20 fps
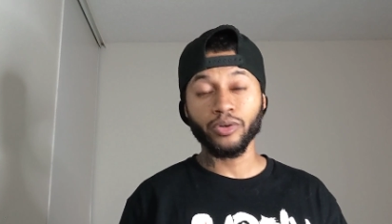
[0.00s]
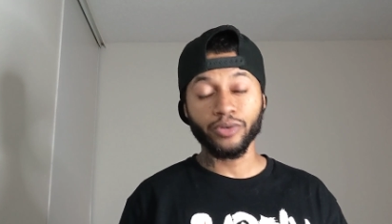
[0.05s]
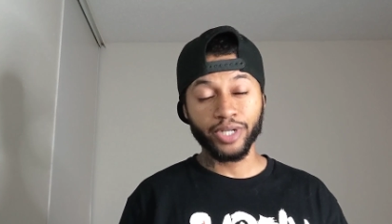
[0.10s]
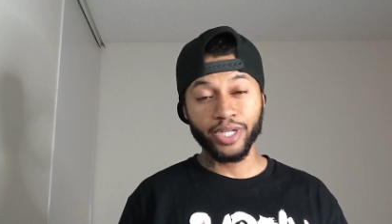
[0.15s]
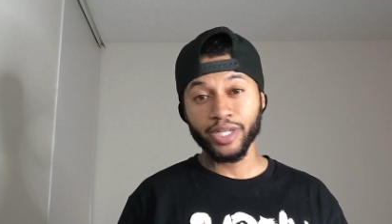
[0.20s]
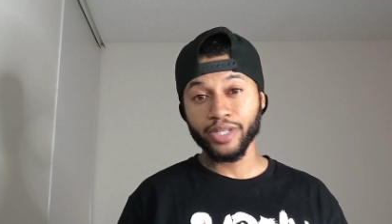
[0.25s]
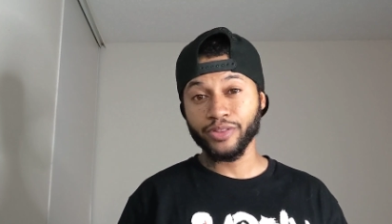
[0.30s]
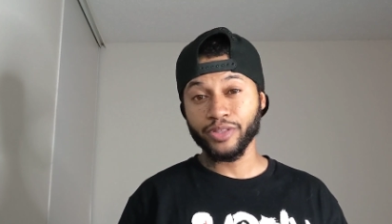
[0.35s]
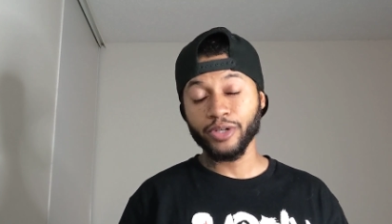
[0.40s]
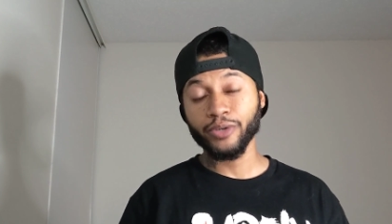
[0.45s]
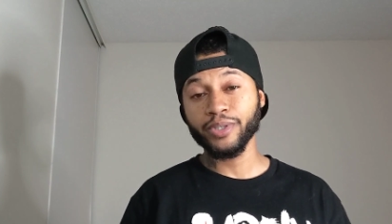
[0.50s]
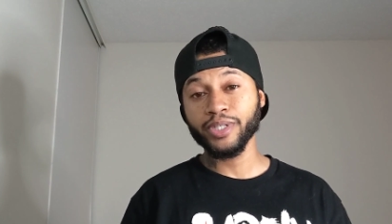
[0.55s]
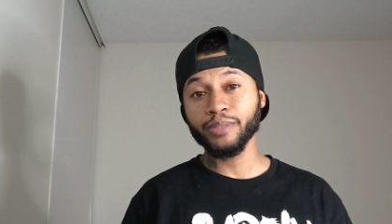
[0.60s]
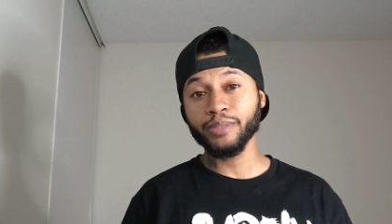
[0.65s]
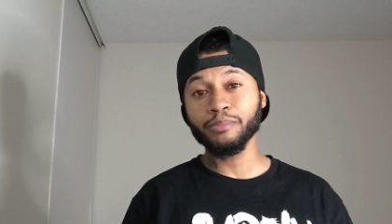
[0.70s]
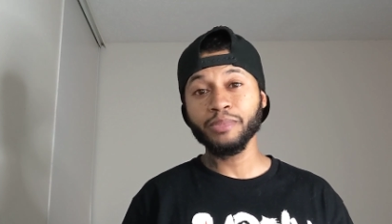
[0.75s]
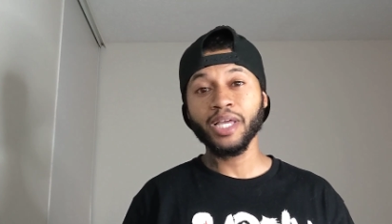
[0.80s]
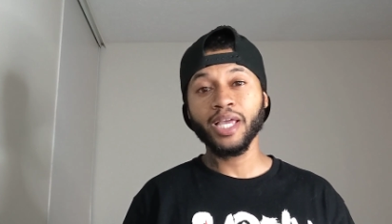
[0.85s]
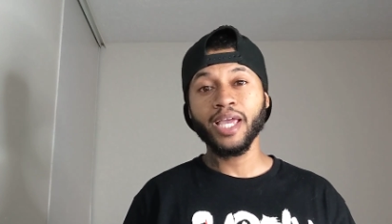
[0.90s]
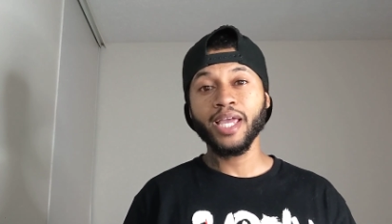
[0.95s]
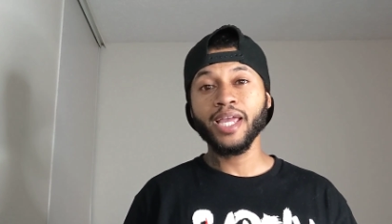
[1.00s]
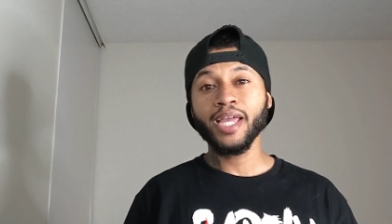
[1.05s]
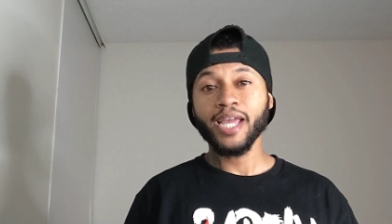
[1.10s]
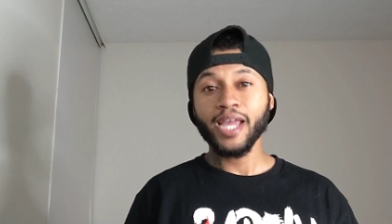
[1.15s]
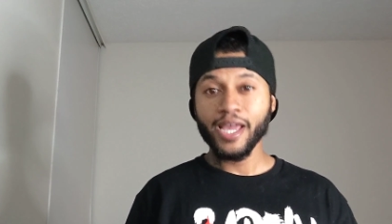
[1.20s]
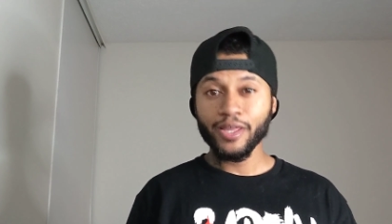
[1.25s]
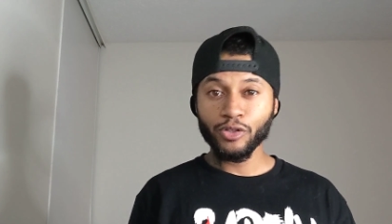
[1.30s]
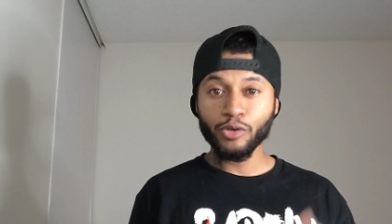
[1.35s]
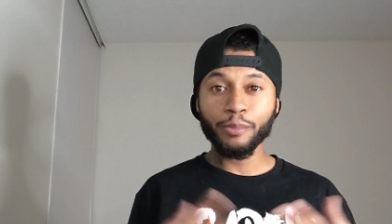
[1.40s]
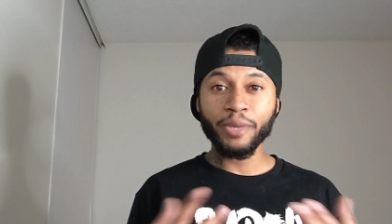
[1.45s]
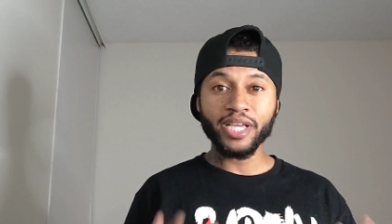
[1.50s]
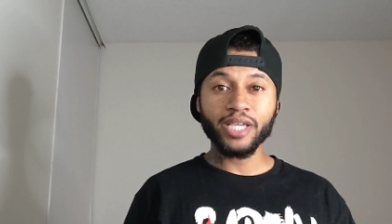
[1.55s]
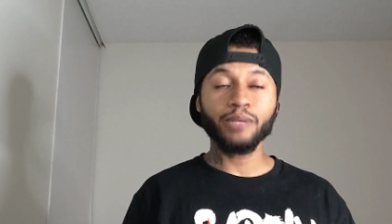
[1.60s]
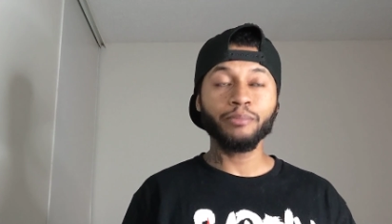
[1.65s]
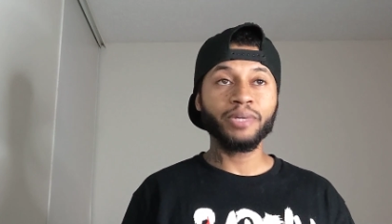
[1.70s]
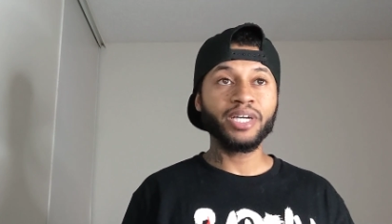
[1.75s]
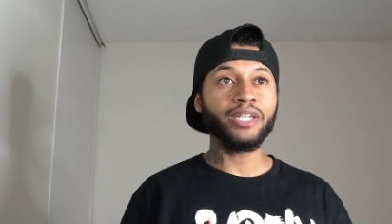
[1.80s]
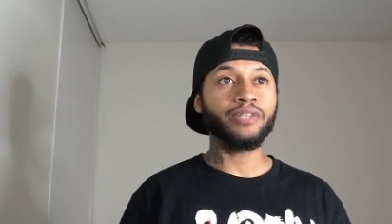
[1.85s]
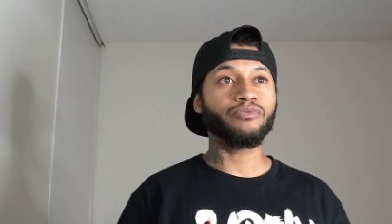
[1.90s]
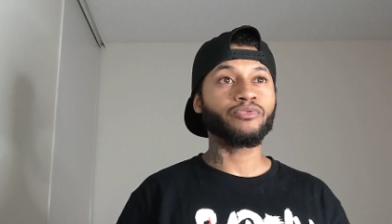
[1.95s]
or Ethereum, and they're
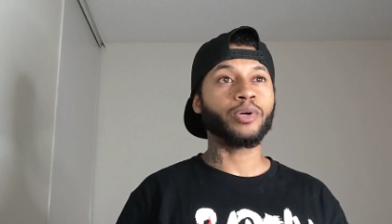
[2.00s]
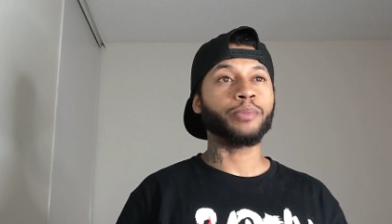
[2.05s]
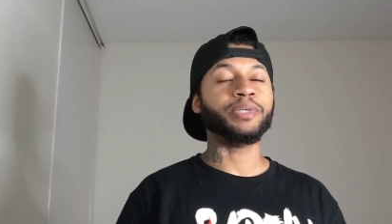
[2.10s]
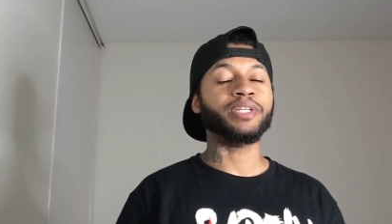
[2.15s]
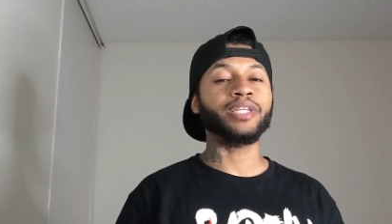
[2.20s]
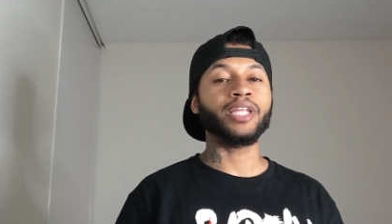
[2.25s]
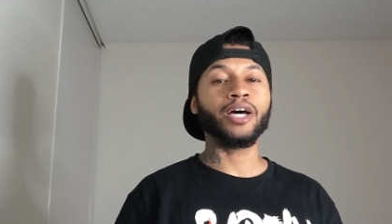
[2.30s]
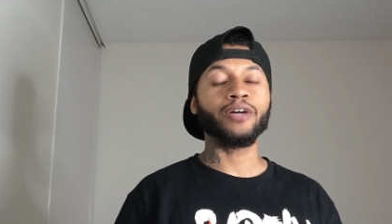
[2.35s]
making money from it.